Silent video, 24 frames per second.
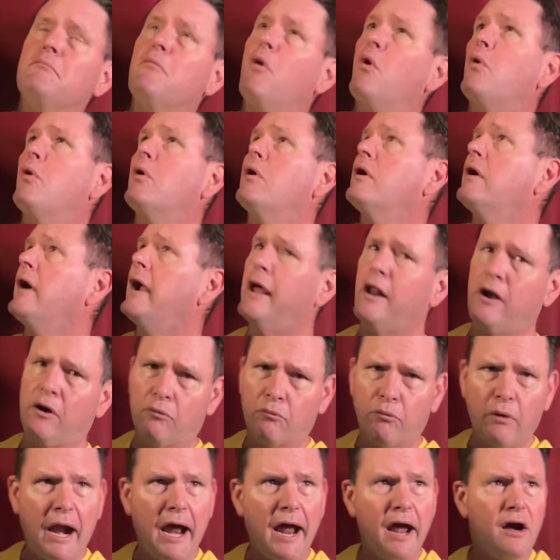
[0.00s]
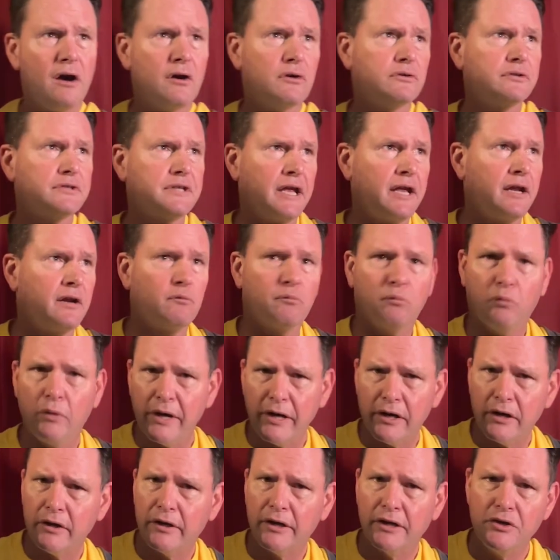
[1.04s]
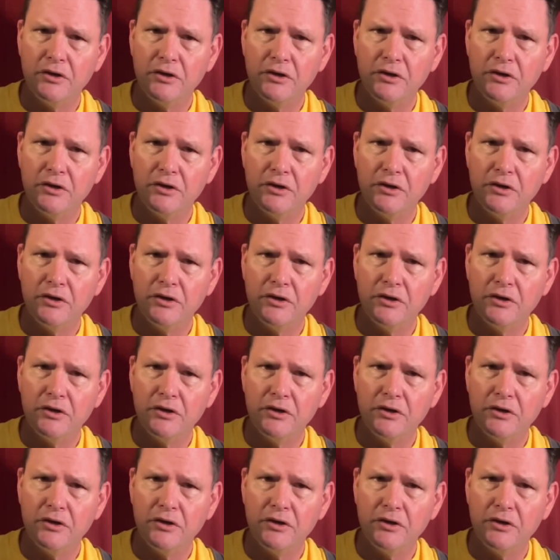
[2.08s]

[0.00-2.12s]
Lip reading: more and around and weird